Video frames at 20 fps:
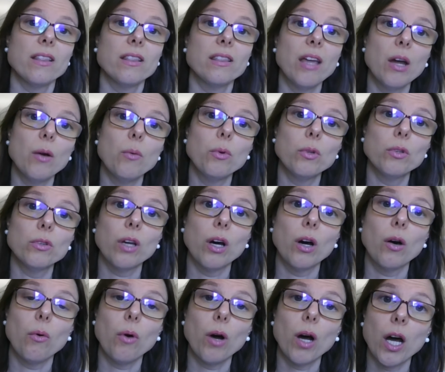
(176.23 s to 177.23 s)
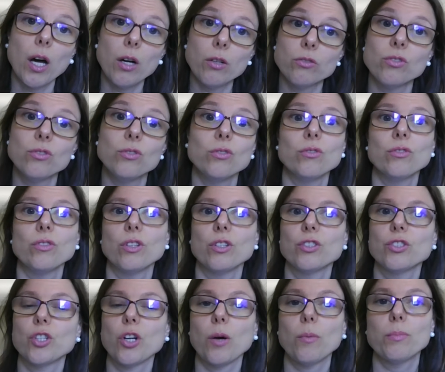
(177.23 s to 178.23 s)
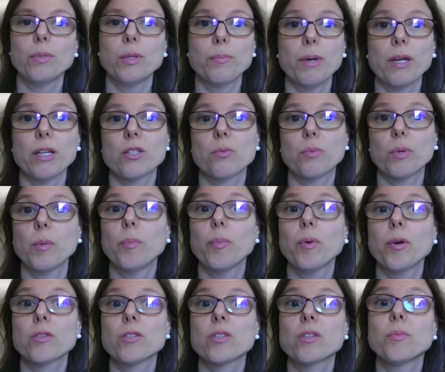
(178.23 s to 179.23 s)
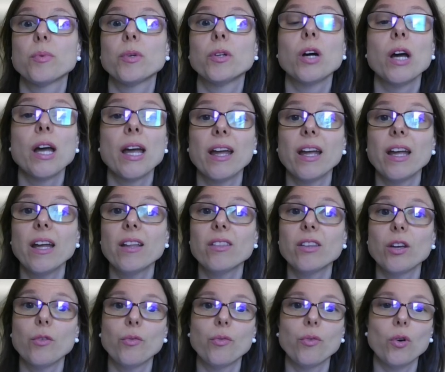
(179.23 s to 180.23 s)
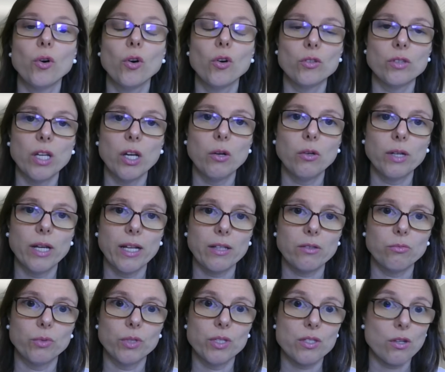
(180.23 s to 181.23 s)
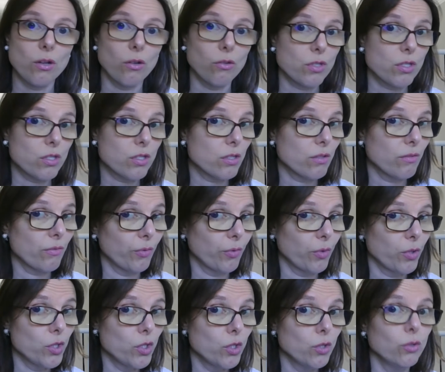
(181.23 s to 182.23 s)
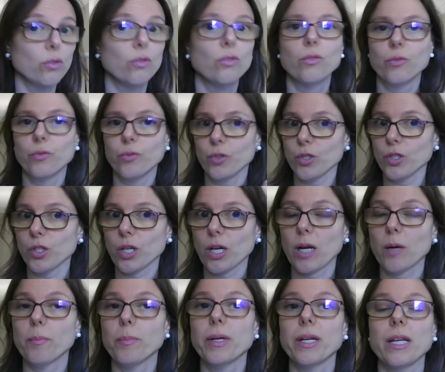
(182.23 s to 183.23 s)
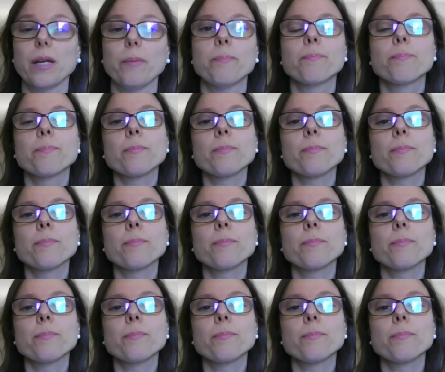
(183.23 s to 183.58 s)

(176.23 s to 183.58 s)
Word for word: they will know how to do their job the best way possible and therefore they'll get results for you, for your company.